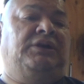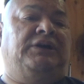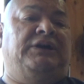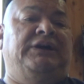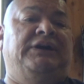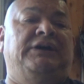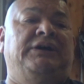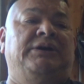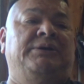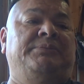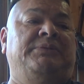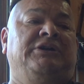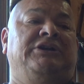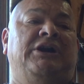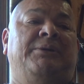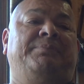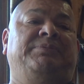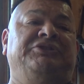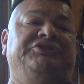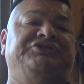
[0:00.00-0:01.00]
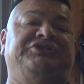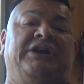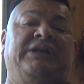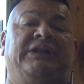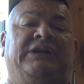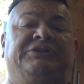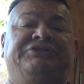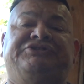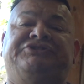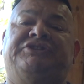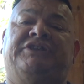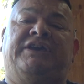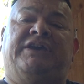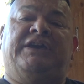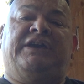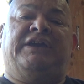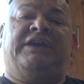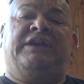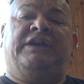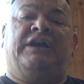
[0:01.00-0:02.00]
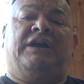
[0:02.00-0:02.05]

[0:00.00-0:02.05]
A couple of shout outs today.